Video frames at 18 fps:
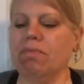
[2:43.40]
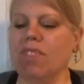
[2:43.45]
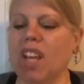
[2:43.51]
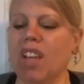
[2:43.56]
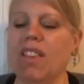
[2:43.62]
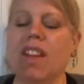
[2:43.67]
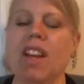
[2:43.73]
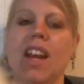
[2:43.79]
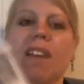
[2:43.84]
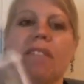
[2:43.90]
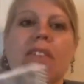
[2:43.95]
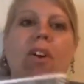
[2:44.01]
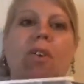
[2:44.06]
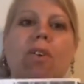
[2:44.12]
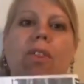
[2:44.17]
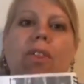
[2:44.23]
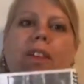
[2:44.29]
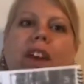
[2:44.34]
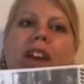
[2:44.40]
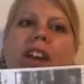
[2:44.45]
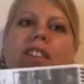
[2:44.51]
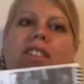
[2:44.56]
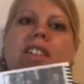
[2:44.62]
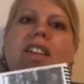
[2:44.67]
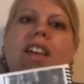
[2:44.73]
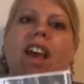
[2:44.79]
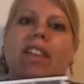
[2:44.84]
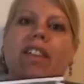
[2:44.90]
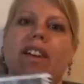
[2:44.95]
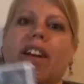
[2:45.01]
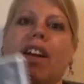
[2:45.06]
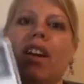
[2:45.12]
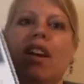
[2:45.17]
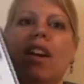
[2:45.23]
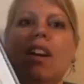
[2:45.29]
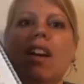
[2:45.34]
then I have the whole thing
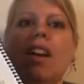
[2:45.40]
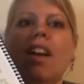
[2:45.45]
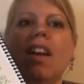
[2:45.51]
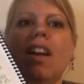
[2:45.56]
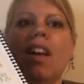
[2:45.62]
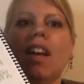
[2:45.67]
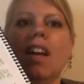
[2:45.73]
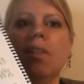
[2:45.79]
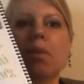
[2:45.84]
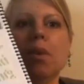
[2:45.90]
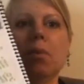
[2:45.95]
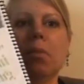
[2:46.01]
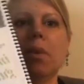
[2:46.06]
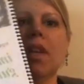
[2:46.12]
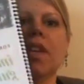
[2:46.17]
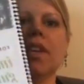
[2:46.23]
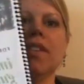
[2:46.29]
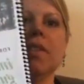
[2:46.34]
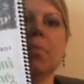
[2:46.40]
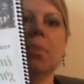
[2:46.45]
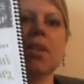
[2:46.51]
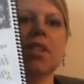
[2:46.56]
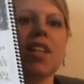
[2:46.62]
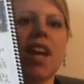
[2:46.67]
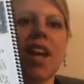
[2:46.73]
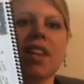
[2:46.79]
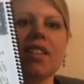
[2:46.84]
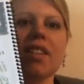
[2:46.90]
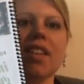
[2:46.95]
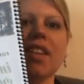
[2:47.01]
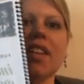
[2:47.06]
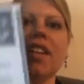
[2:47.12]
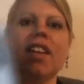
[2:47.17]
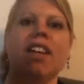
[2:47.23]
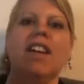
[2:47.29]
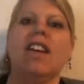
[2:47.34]
together in one piece,
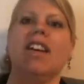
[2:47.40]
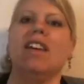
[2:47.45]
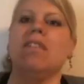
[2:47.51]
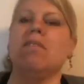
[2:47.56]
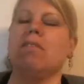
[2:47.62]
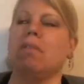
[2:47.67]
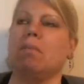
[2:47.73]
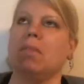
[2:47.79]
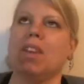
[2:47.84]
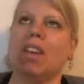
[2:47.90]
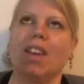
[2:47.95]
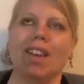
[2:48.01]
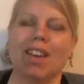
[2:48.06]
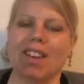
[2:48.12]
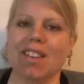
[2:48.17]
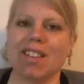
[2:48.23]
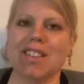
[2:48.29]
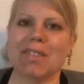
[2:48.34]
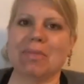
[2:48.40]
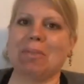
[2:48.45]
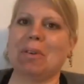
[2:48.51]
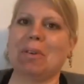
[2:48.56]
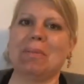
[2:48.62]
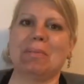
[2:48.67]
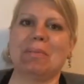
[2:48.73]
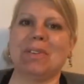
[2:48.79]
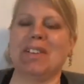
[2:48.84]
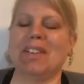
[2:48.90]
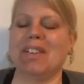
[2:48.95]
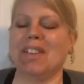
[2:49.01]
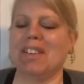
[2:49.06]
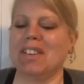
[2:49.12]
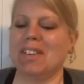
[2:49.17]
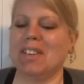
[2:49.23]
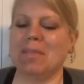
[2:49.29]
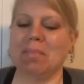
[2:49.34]
protected from the kids, from
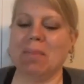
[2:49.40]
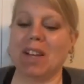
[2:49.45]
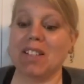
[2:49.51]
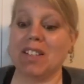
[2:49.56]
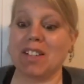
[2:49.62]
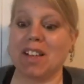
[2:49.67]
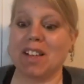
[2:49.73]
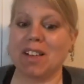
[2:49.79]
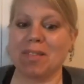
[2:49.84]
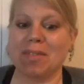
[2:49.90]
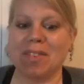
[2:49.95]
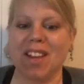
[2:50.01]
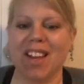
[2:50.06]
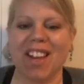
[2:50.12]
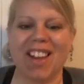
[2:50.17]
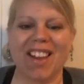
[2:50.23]
myself,